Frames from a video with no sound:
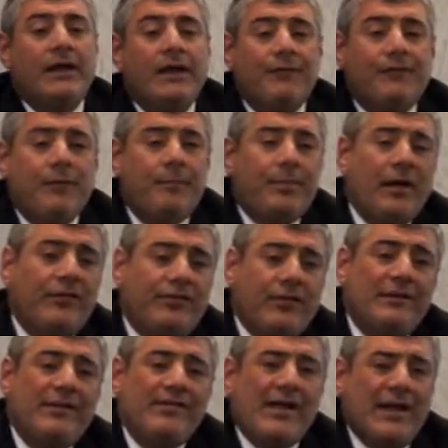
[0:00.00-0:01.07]
if a
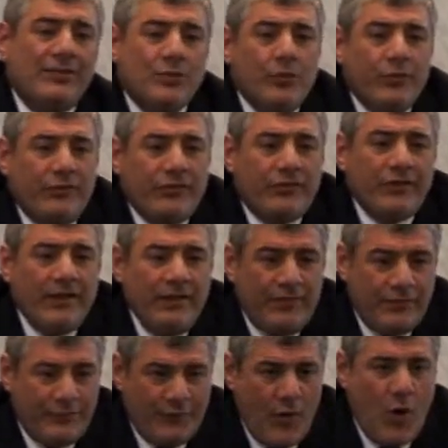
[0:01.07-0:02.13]
person is anus,
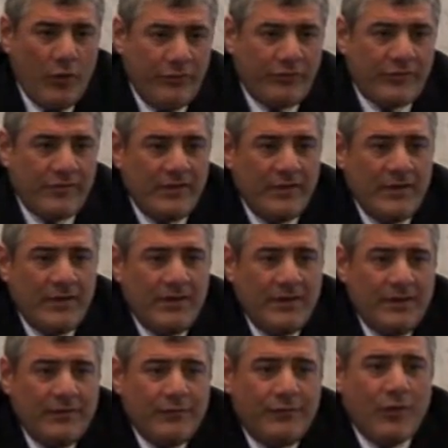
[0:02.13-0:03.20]
is forced,
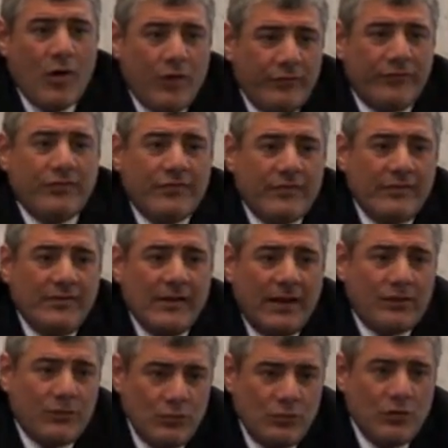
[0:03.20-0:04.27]
forced
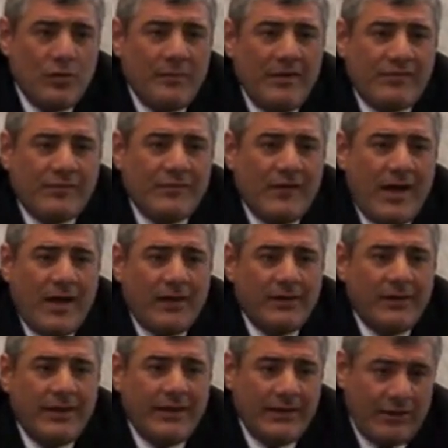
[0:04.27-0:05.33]
not to do a mitzvah,
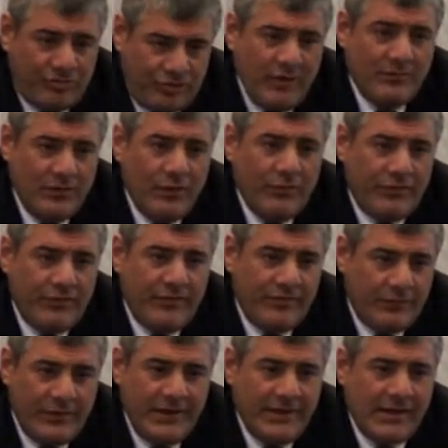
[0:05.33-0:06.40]
and Hashem knows
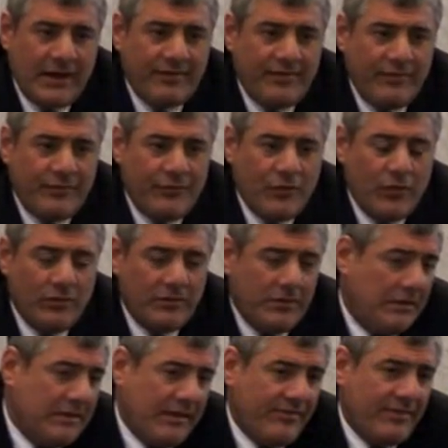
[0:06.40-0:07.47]
it's really not his fault,
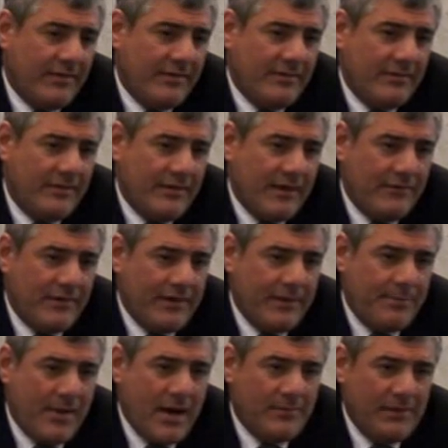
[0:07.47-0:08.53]
he doesn't have
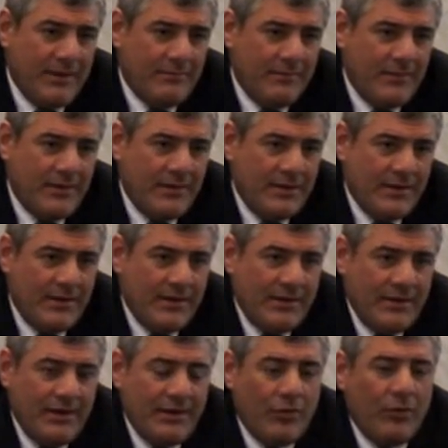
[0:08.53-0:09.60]
any problem.
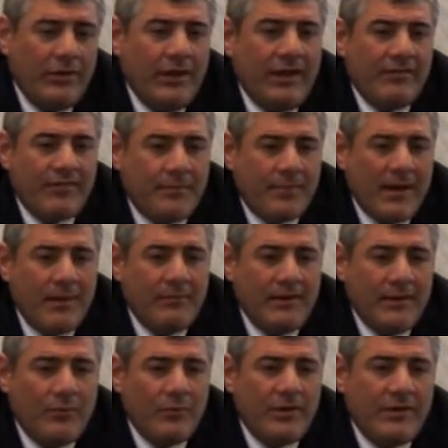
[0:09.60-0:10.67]
He only has a
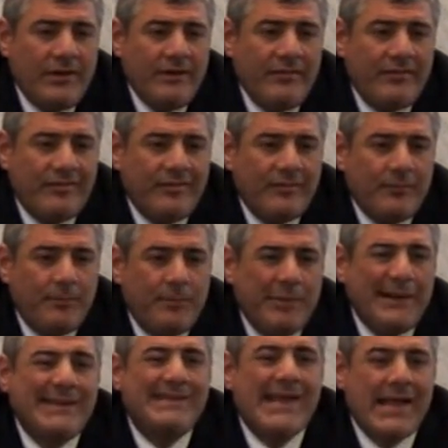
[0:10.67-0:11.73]
problem when he's
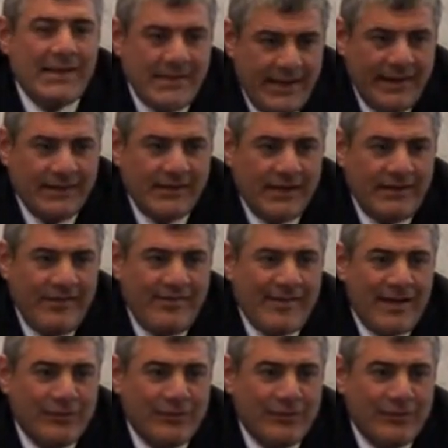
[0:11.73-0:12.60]
pretending that he's